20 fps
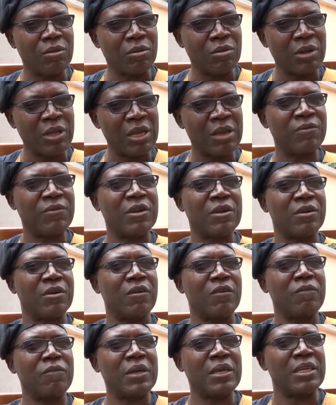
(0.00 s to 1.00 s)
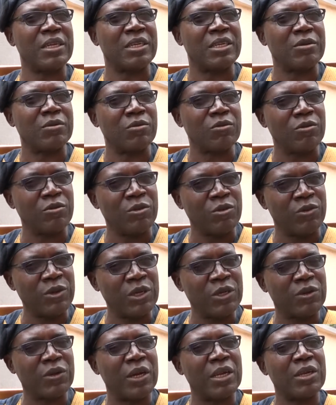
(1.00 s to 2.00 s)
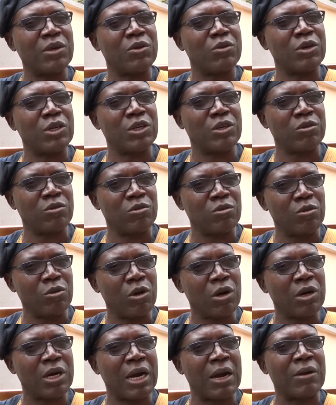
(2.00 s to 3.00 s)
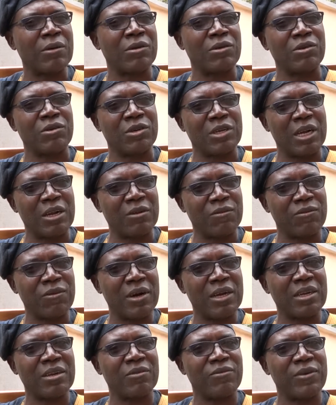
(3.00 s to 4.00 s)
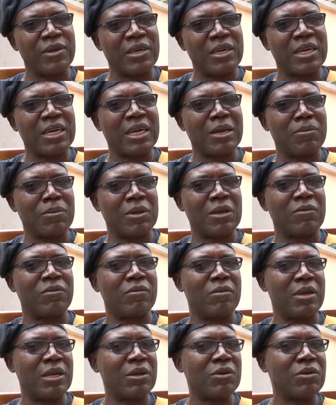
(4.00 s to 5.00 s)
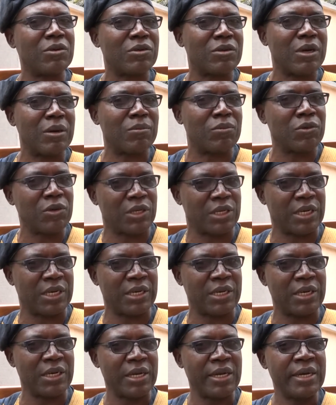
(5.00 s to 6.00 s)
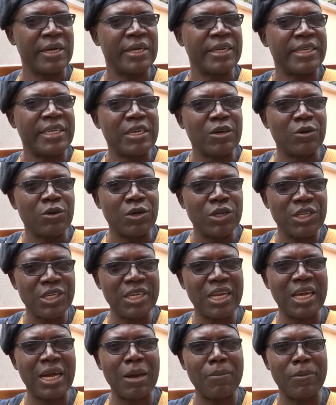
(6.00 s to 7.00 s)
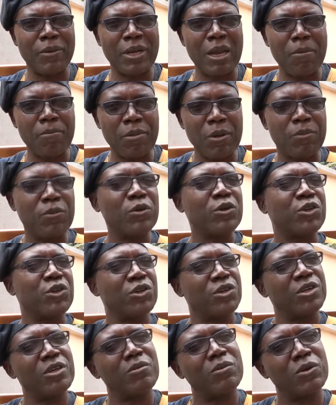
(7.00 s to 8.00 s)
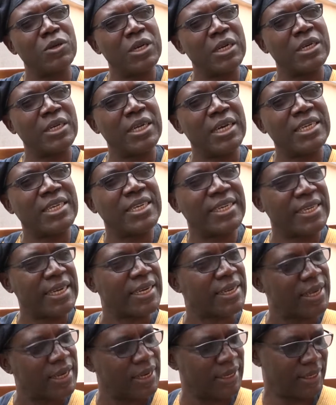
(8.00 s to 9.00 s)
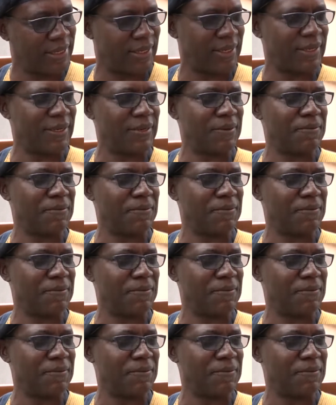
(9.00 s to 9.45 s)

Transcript: If the government is eventually going to work out to transfer the federal capital from Lagos to Abuja, the original inhabitant people should not be rendered stateless.